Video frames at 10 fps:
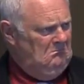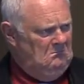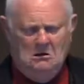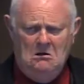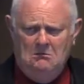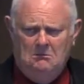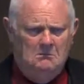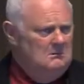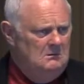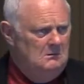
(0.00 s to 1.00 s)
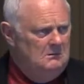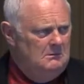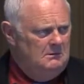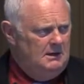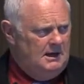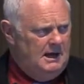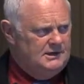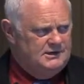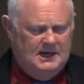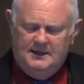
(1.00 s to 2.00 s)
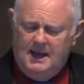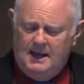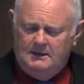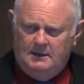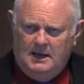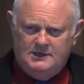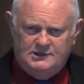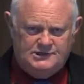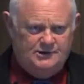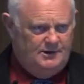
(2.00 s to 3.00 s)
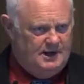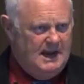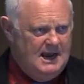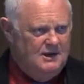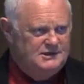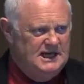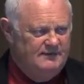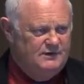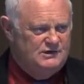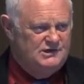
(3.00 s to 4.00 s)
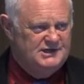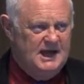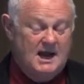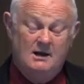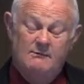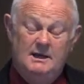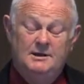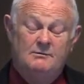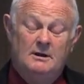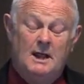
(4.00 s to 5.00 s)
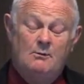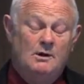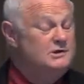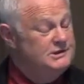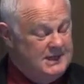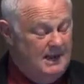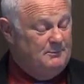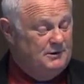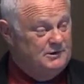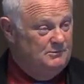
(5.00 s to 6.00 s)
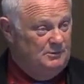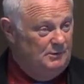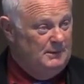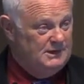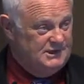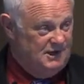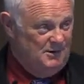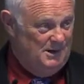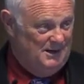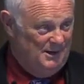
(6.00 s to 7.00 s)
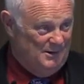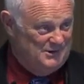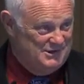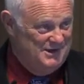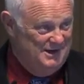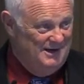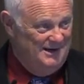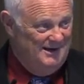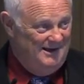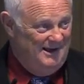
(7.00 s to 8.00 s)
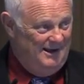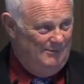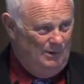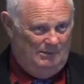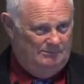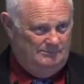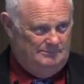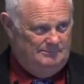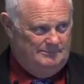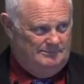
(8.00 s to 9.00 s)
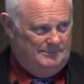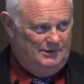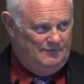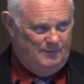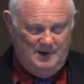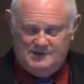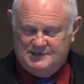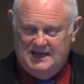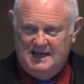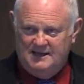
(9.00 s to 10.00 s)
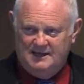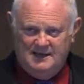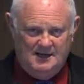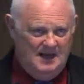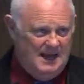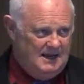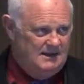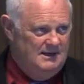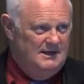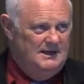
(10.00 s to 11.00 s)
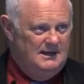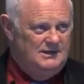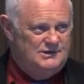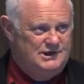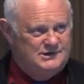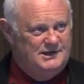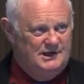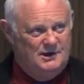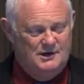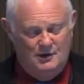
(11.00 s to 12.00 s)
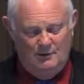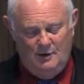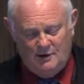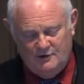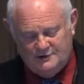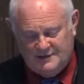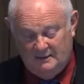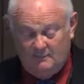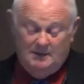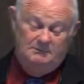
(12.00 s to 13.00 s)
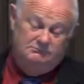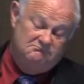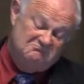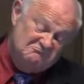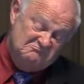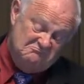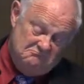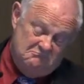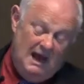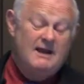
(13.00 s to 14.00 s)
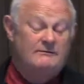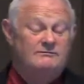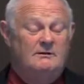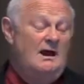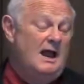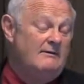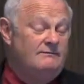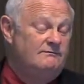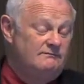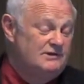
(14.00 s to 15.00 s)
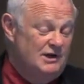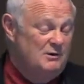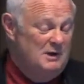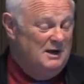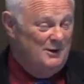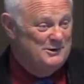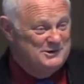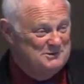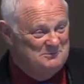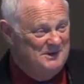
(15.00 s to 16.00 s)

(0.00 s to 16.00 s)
No, you can't say that. I just saw the guy on television saying, I really don't like what just happened. You pull my security clearance. Well, you're free to say anything you like. It's just that you can no longer say, well, I have, I have security clearance